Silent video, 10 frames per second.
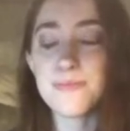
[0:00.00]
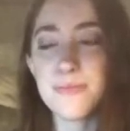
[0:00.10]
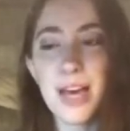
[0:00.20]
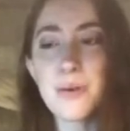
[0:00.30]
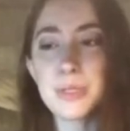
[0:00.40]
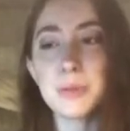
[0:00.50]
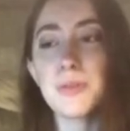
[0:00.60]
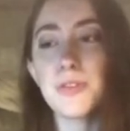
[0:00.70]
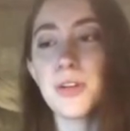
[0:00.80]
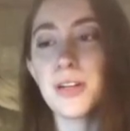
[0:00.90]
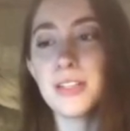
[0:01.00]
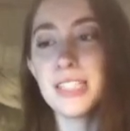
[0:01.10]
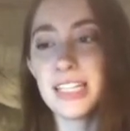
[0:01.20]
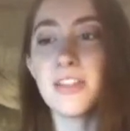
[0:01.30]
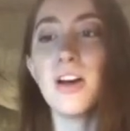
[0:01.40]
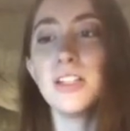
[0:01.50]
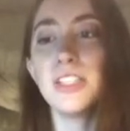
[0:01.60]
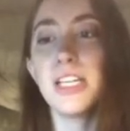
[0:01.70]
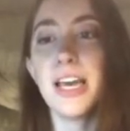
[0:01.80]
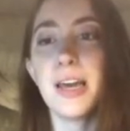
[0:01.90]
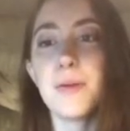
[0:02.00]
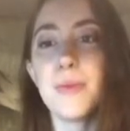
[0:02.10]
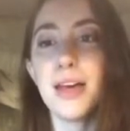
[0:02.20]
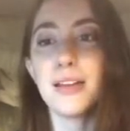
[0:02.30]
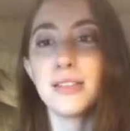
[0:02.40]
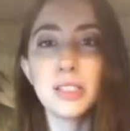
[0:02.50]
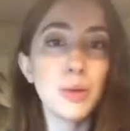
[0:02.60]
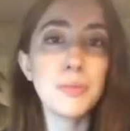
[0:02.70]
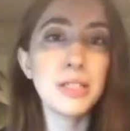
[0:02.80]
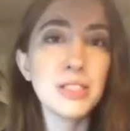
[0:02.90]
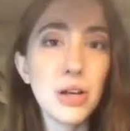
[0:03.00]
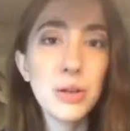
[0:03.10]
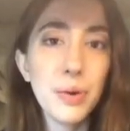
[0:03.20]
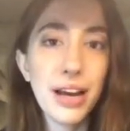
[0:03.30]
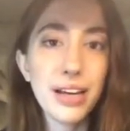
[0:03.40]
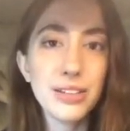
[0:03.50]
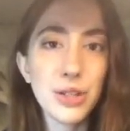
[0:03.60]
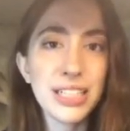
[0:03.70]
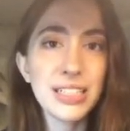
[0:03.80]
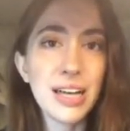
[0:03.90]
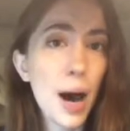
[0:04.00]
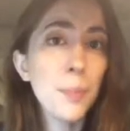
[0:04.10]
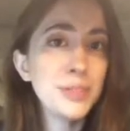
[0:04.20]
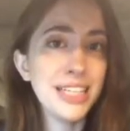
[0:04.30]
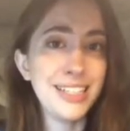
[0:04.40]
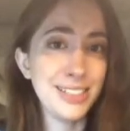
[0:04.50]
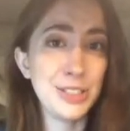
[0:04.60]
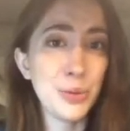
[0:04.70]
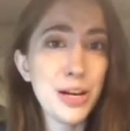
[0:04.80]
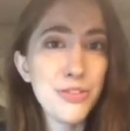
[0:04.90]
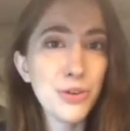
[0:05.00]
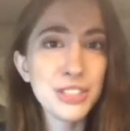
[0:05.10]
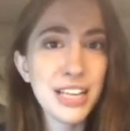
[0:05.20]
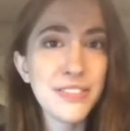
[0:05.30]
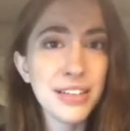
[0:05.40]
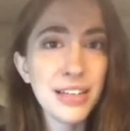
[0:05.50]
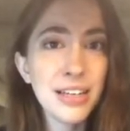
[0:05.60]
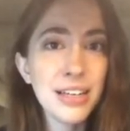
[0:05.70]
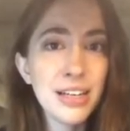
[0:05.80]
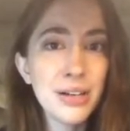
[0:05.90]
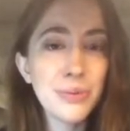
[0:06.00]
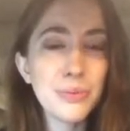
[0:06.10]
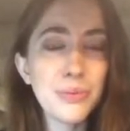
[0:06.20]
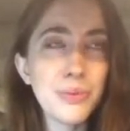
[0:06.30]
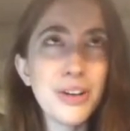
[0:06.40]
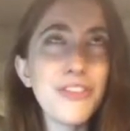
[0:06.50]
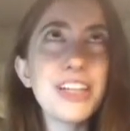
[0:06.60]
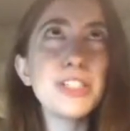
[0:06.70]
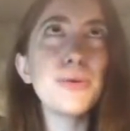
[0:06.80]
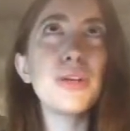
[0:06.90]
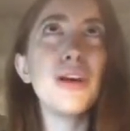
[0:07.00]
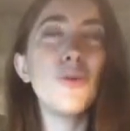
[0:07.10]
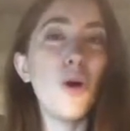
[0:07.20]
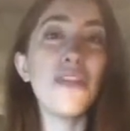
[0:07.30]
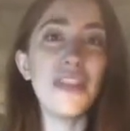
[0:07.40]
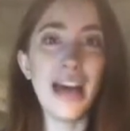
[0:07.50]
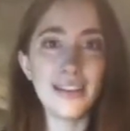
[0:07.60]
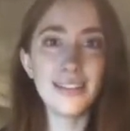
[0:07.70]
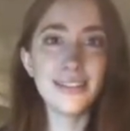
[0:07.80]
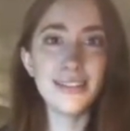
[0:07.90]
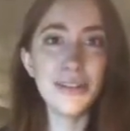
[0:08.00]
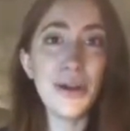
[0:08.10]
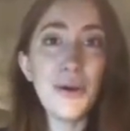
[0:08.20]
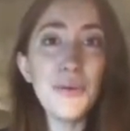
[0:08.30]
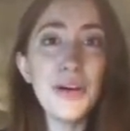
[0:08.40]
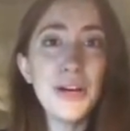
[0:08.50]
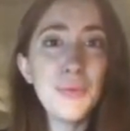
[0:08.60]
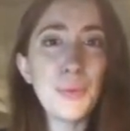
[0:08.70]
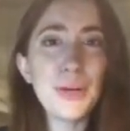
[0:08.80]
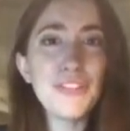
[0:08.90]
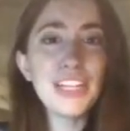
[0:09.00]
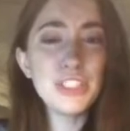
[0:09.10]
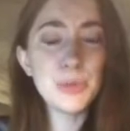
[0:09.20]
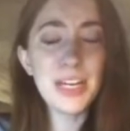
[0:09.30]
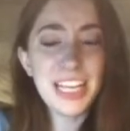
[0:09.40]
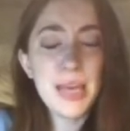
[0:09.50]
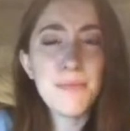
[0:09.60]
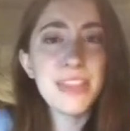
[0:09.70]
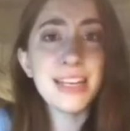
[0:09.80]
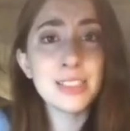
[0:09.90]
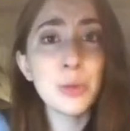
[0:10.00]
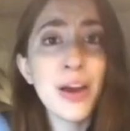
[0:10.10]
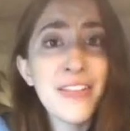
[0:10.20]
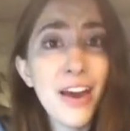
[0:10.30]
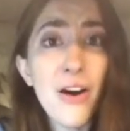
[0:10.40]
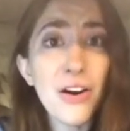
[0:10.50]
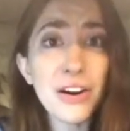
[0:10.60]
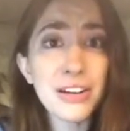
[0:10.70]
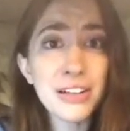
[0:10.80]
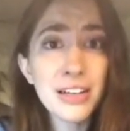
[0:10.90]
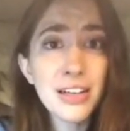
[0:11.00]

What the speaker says: That was before technology came and swept us all away, trying to update us 24/7. What if I don't want that? You know? What if I just want to keep things the way they are?